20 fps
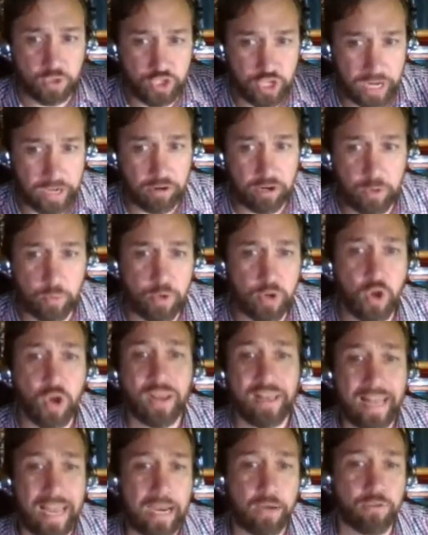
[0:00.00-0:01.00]
generally we're
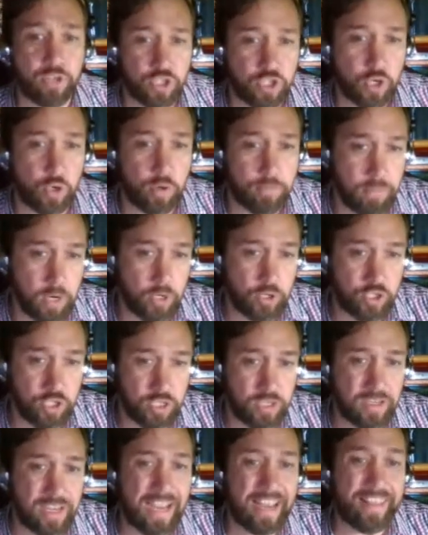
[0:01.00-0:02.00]
not allowed to show
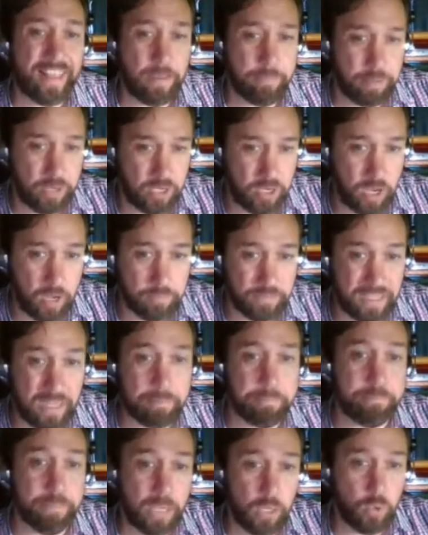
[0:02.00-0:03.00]
emotion, and
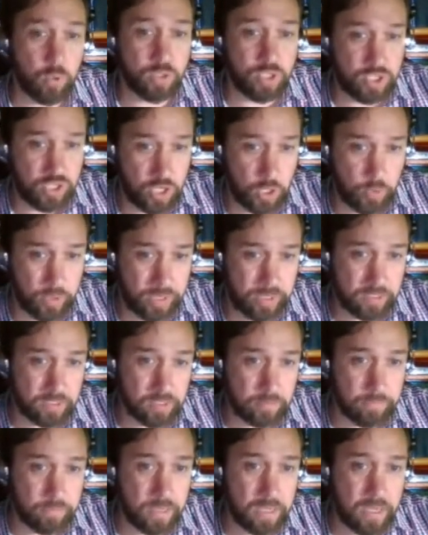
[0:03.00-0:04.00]
that builds
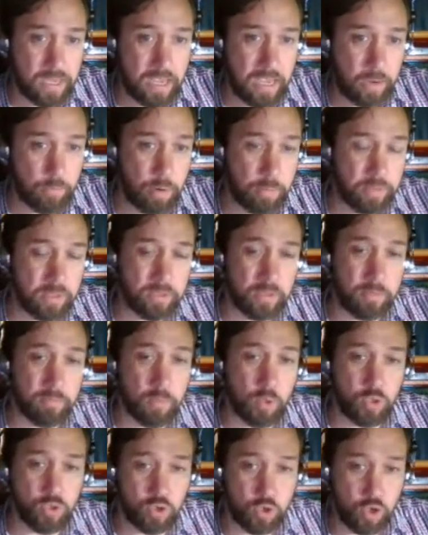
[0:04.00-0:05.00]
stoicism. And when the
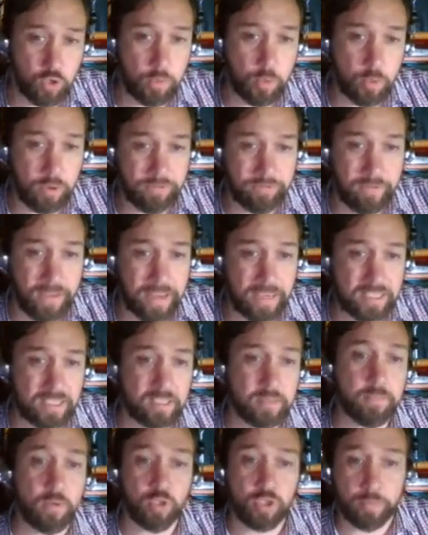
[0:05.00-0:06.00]
more trauma we
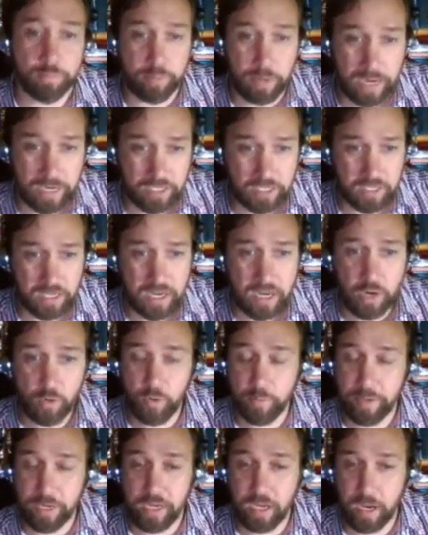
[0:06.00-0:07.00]
face, the more depressed
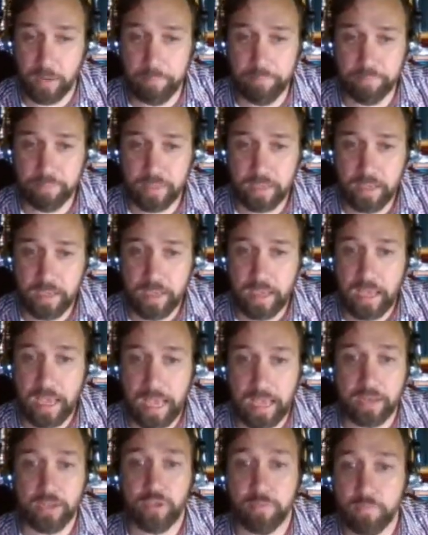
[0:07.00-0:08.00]
we become,
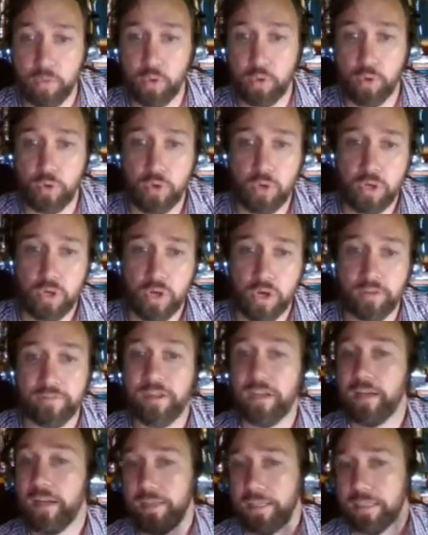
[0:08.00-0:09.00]
and the more
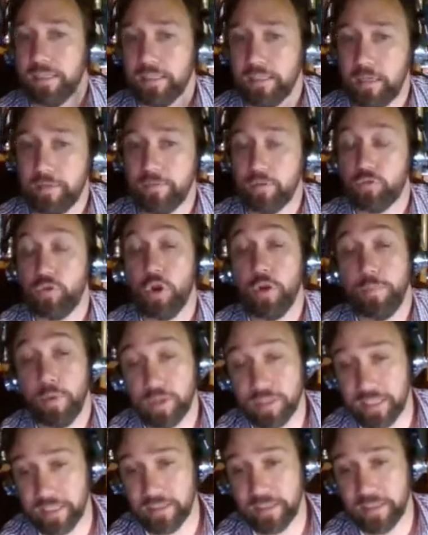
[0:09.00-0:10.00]
of a
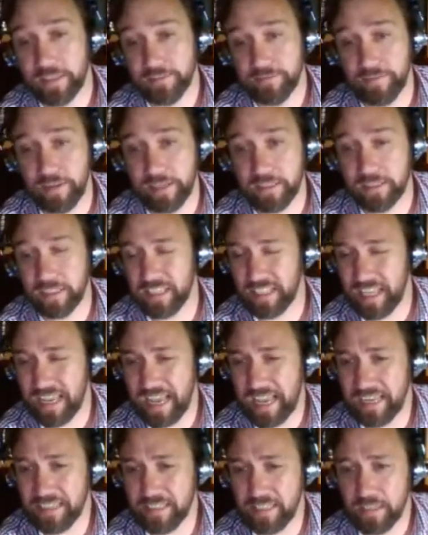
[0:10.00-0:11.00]
robotic face. Does
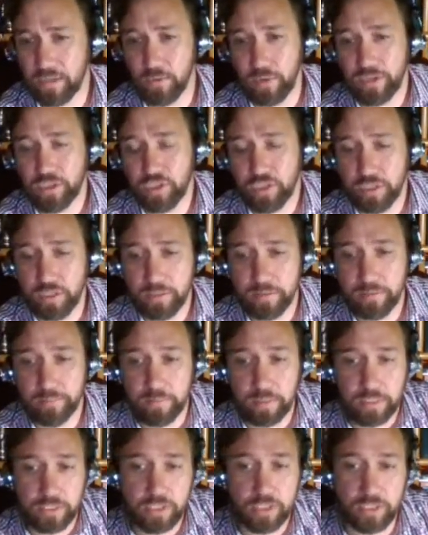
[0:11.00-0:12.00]
that answer the question
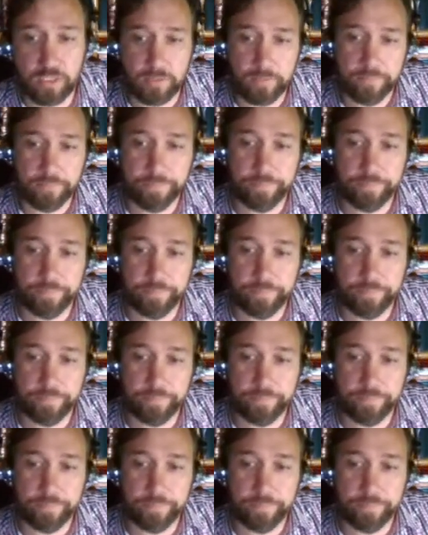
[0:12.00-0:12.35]
much?